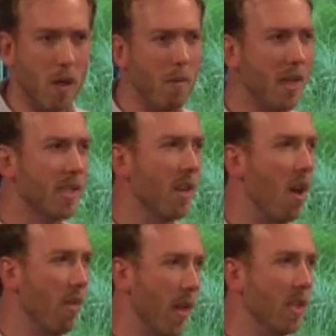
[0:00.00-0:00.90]
Maybe it isn't
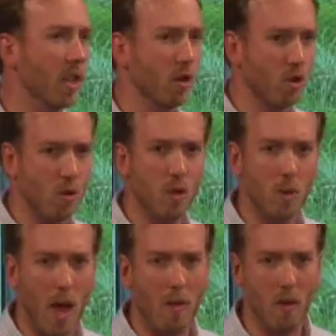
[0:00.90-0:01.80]
authentic or true
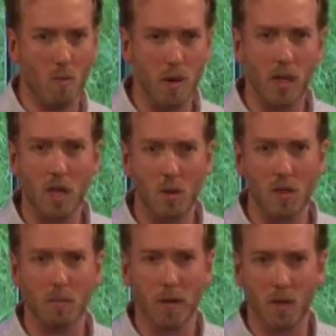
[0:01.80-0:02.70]
to how they're really
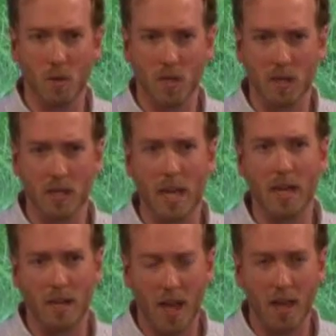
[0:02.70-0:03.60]
using Pinterest in the day
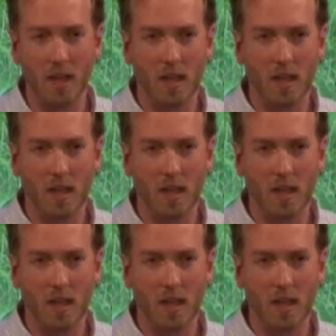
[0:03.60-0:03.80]
to day.